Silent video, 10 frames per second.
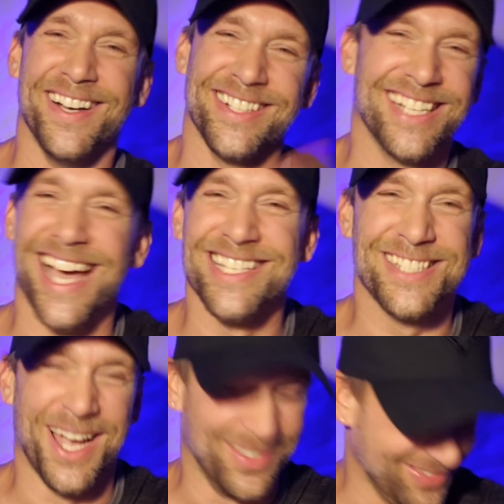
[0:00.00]
okay, I'll
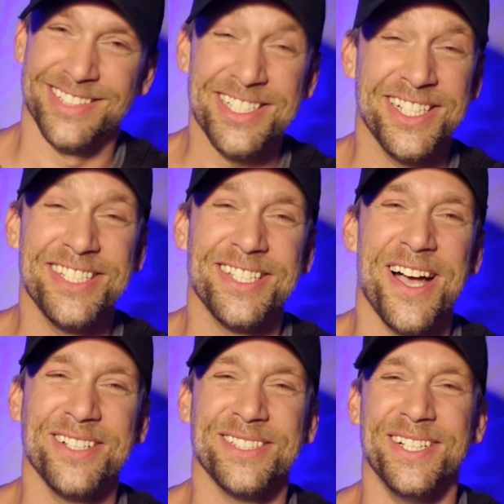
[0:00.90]
stop. It's a good
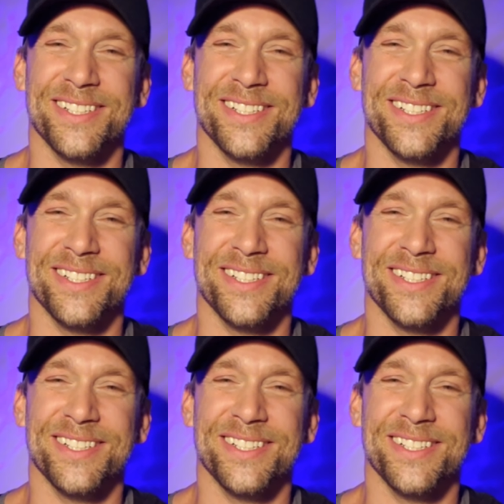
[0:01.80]
song, though.